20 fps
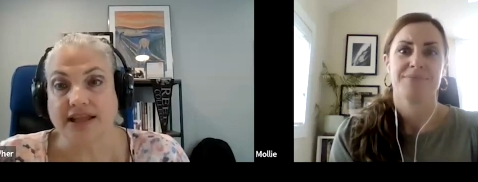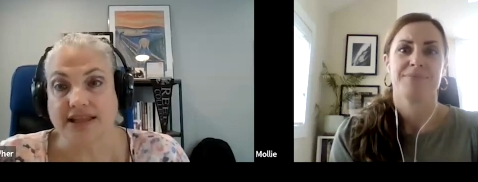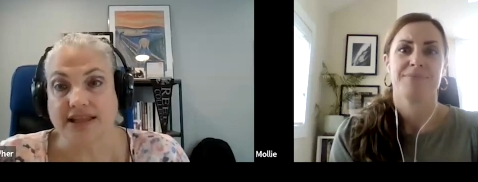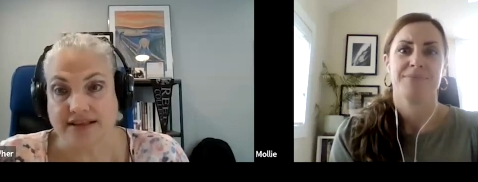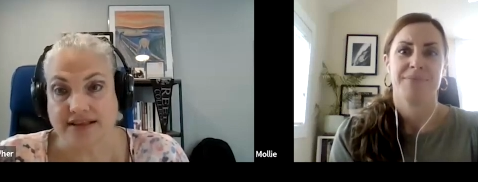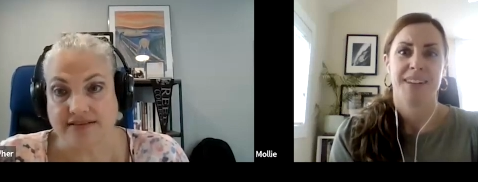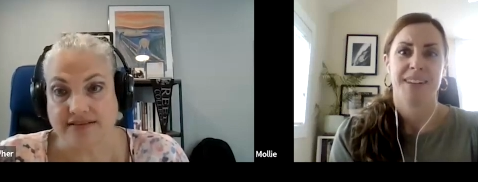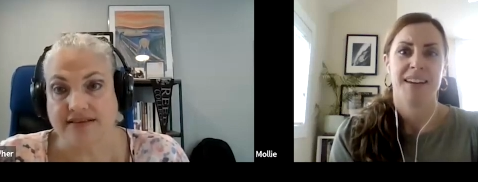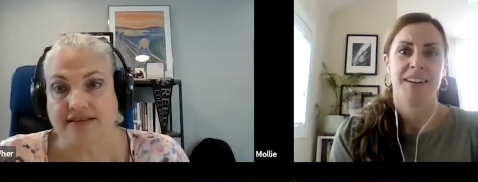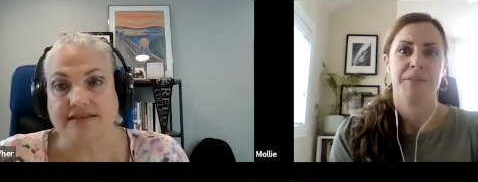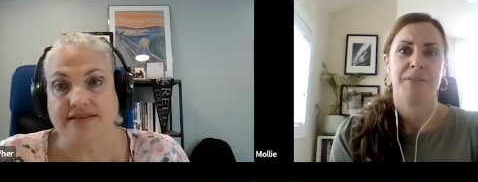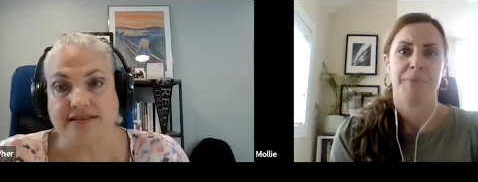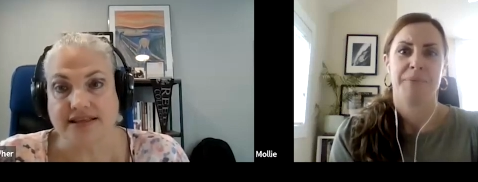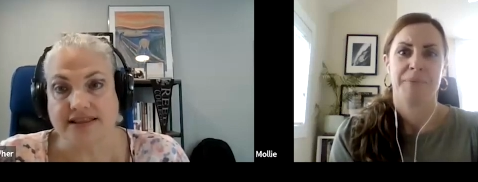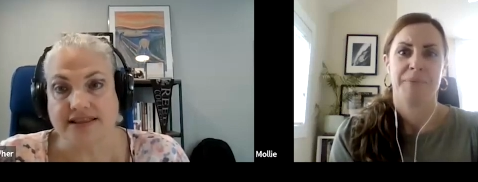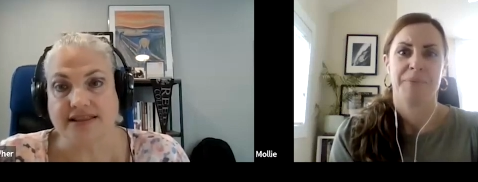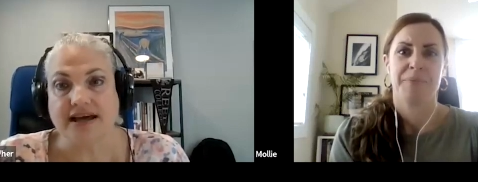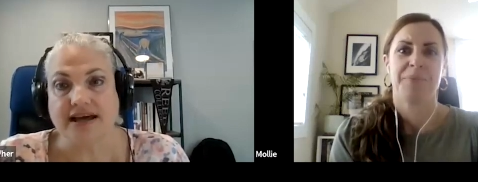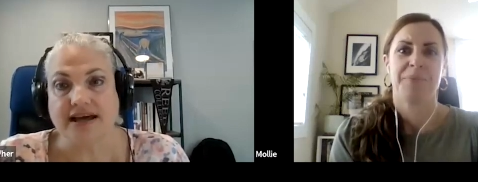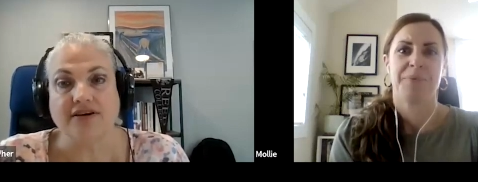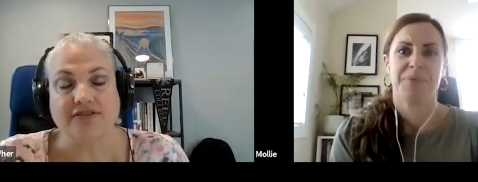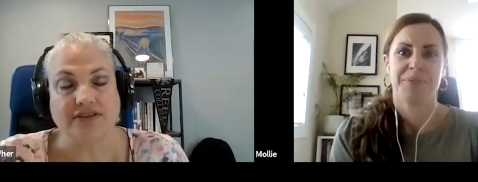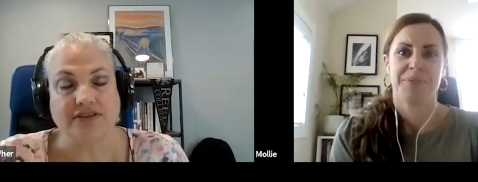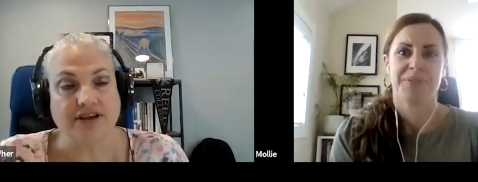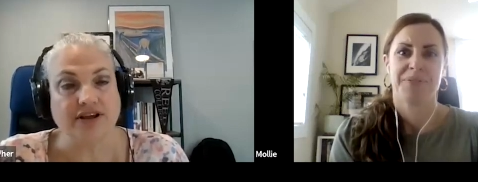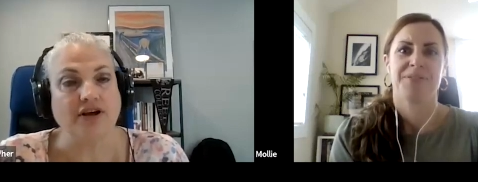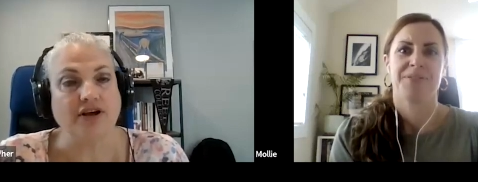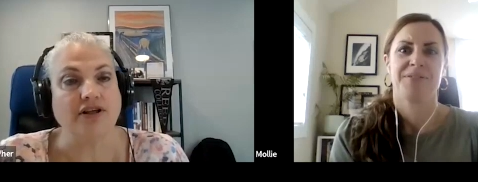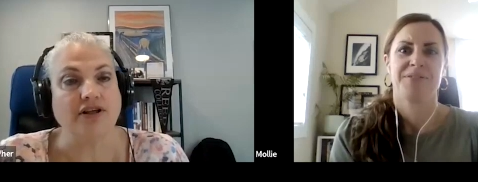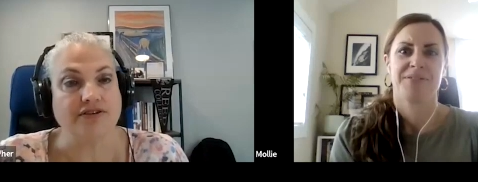Speaker 1: I think
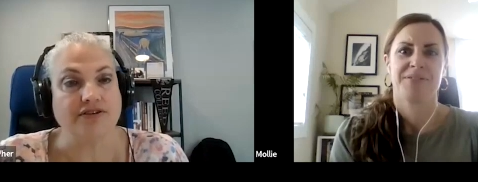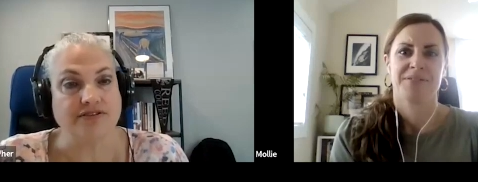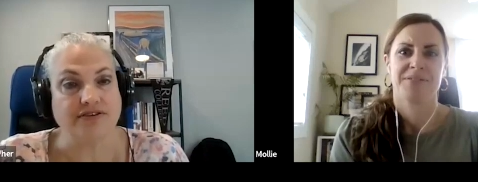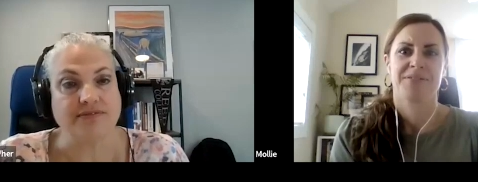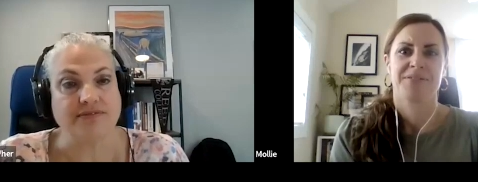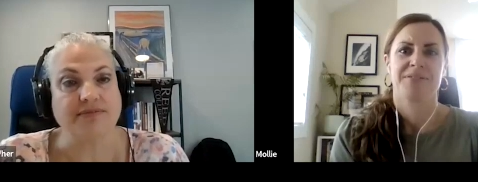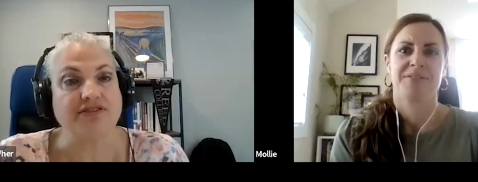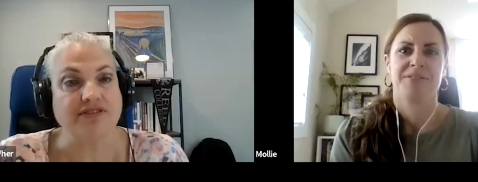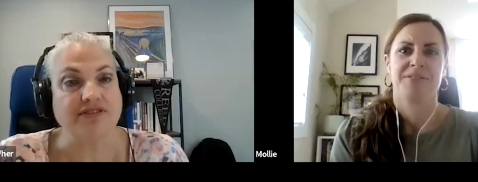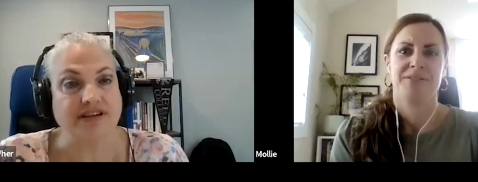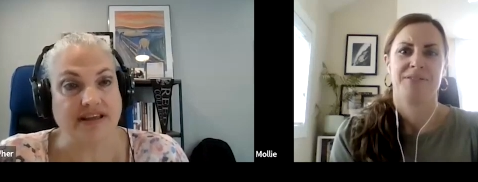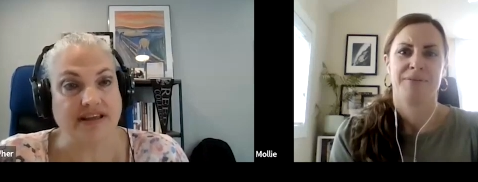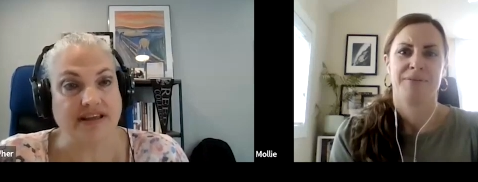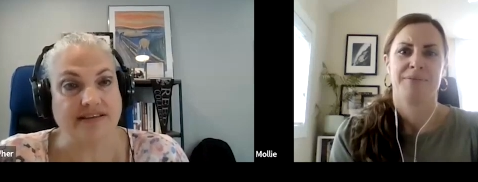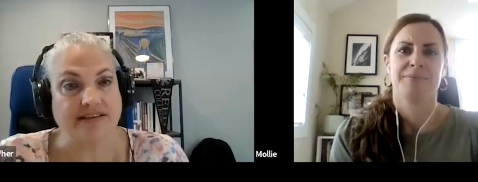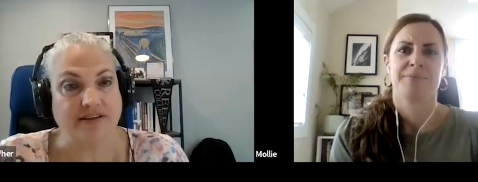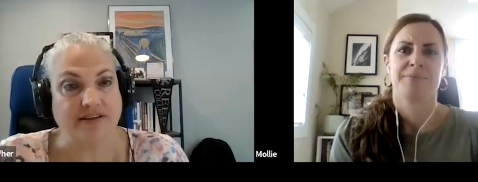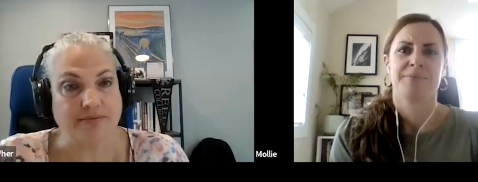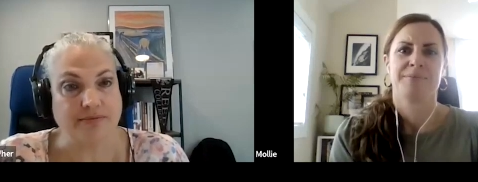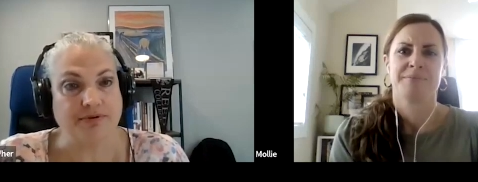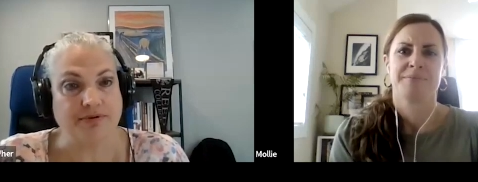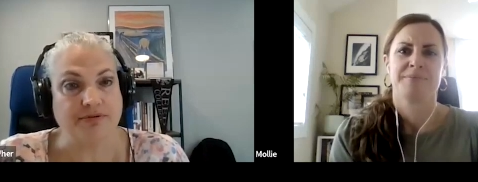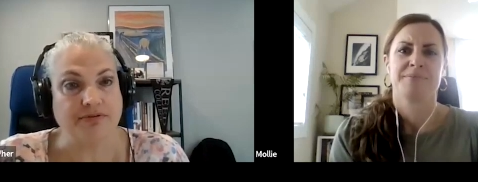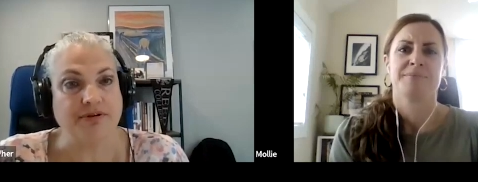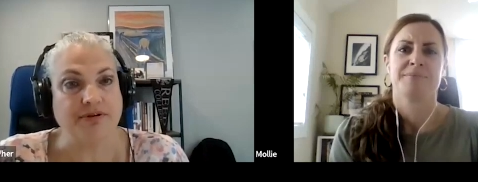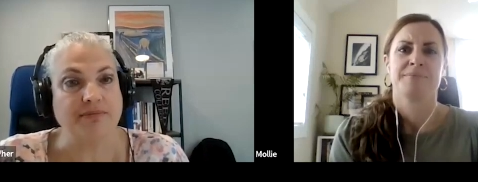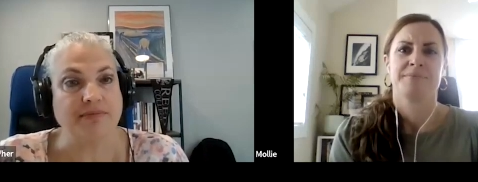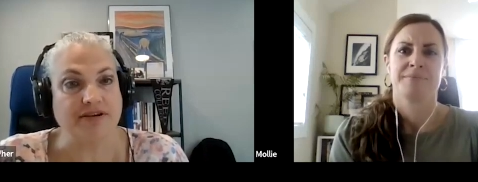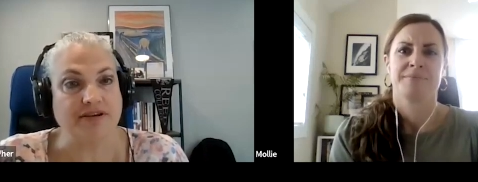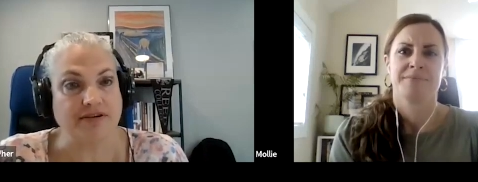60,000 yeah. college admission essays
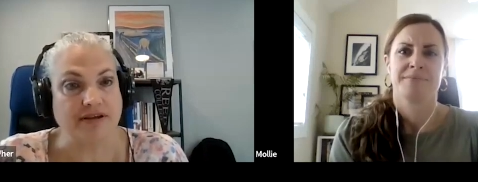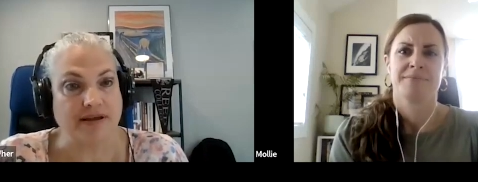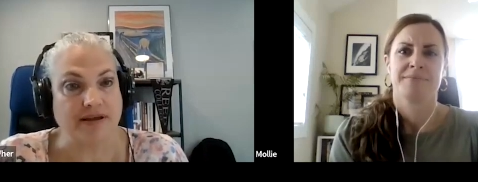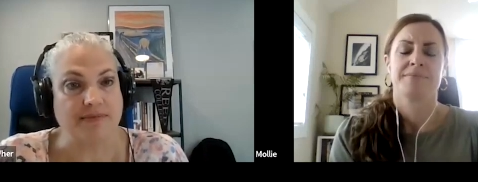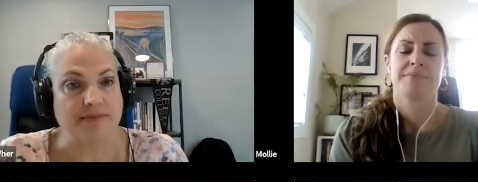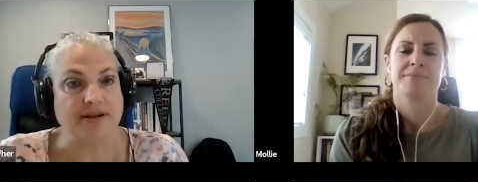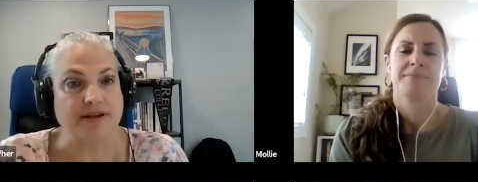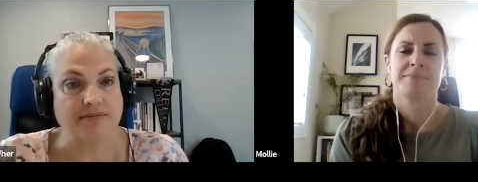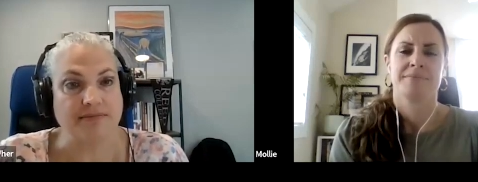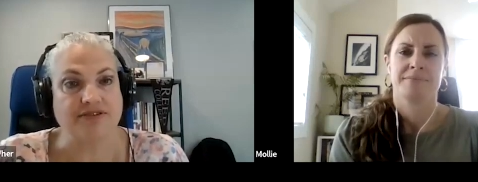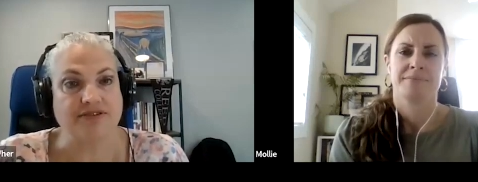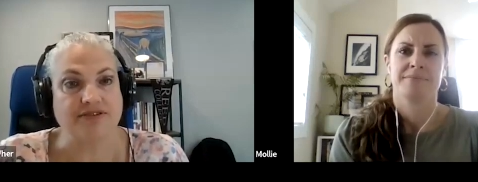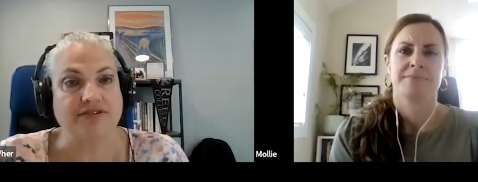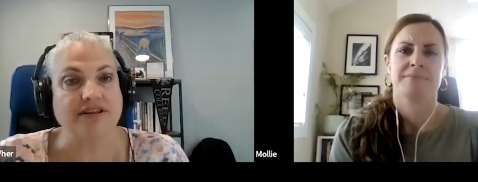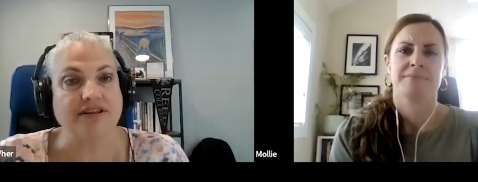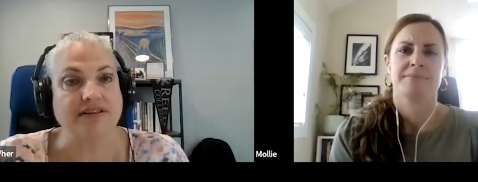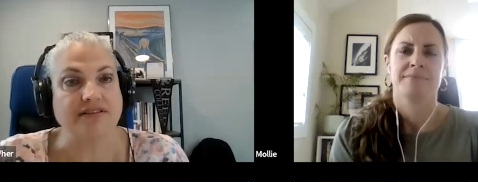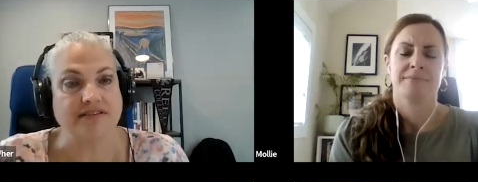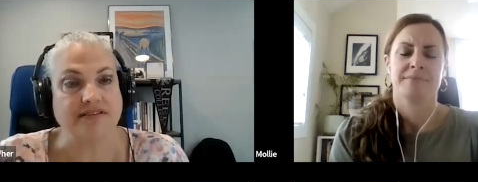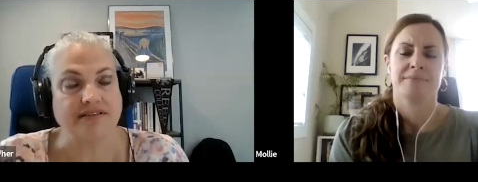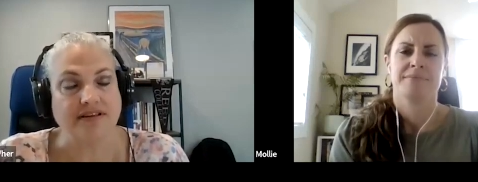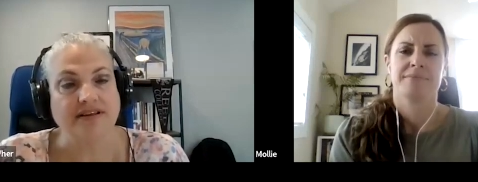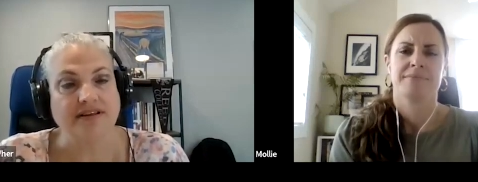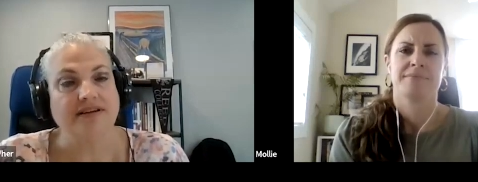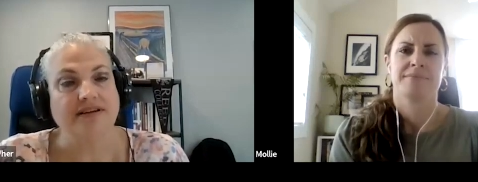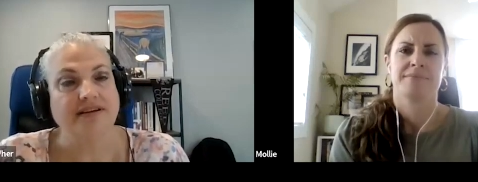between my time at admissions